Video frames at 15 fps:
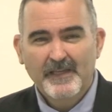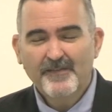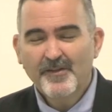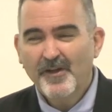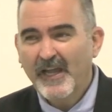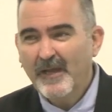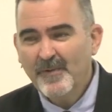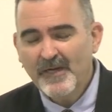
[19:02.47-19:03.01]
Even though
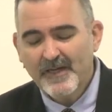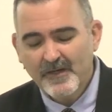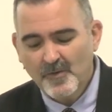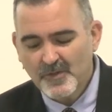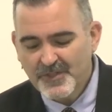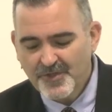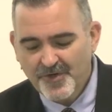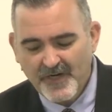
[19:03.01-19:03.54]
Habakkuk
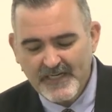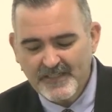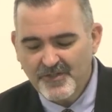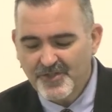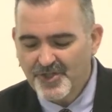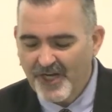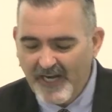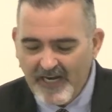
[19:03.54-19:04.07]
was trying to
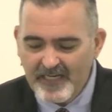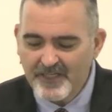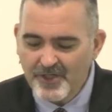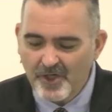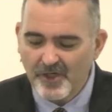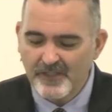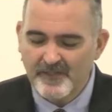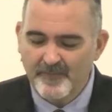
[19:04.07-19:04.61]
change
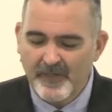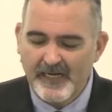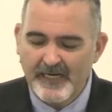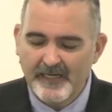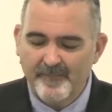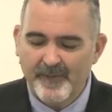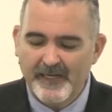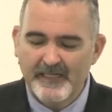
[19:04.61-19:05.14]
God's
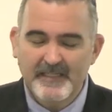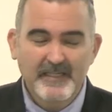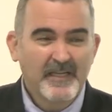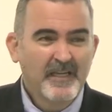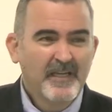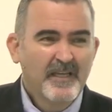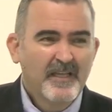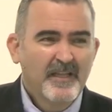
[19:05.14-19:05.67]
mind about
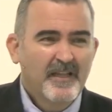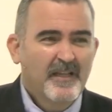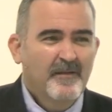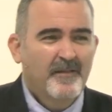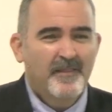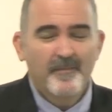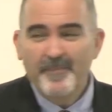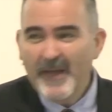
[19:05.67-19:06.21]

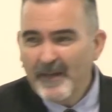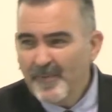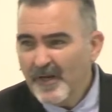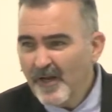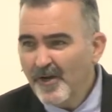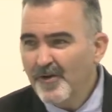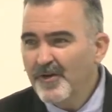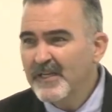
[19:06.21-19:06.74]
the
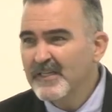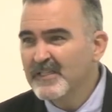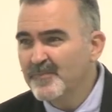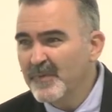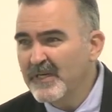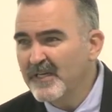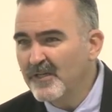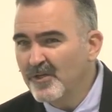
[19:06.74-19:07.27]
Babylonians
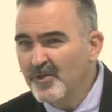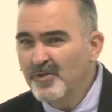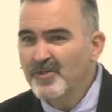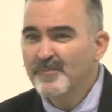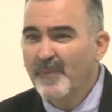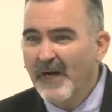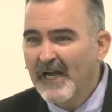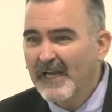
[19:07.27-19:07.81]
being
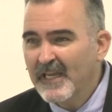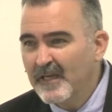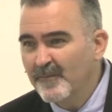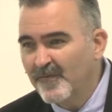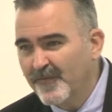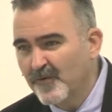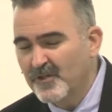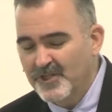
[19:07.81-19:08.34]
used by him
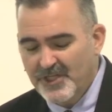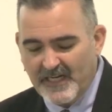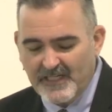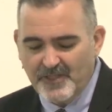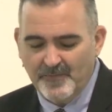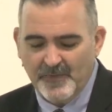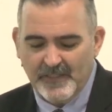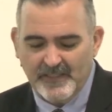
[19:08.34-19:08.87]
for
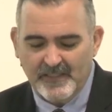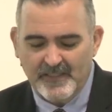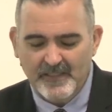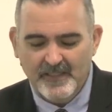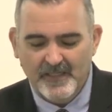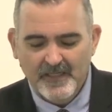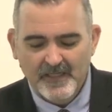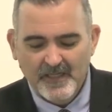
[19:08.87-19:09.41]
judgment,
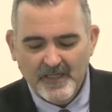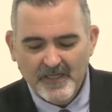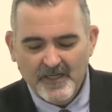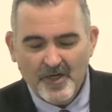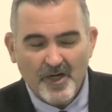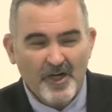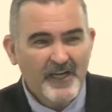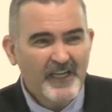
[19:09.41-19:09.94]

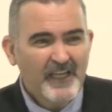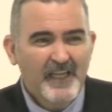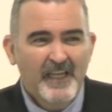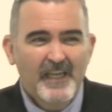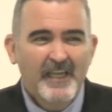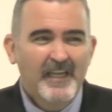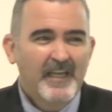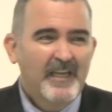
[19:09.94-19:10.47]
God
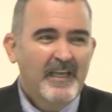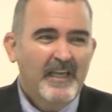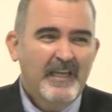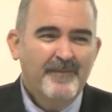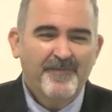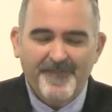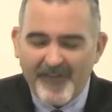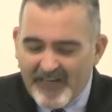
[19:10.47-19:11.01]

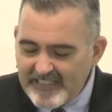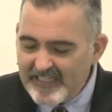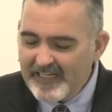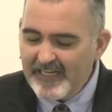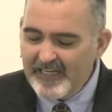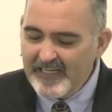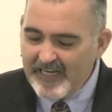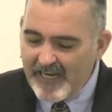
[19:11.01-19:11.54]

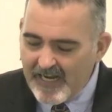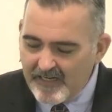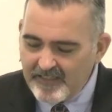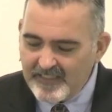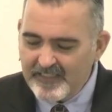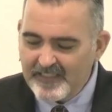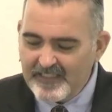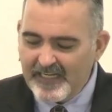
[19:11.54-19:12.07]
emphatically
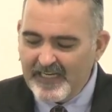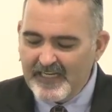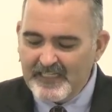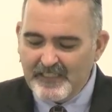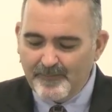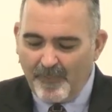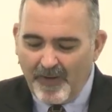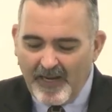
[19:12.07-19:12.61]
announces that
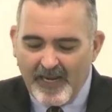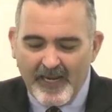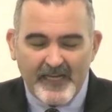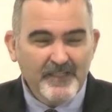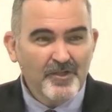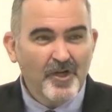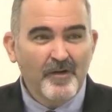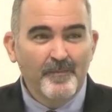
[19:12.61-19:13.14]
his
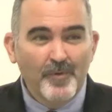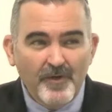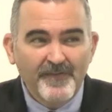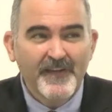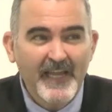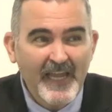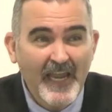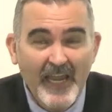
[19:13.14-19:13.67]
plans are
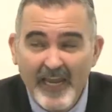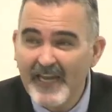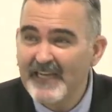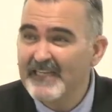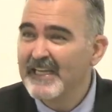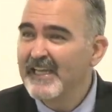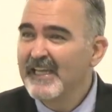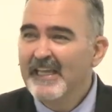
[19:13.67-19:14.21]
moving
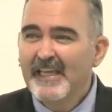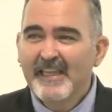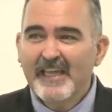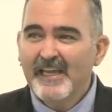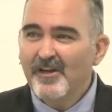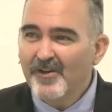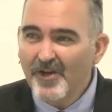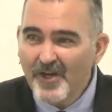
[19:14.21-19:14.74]
ahead.
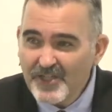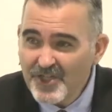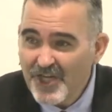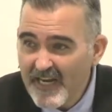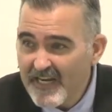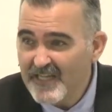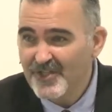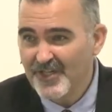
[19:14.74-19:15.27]
They are not
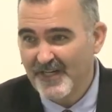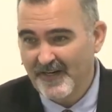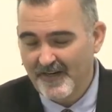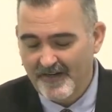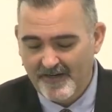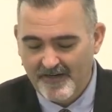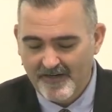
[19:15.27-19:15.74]
changing,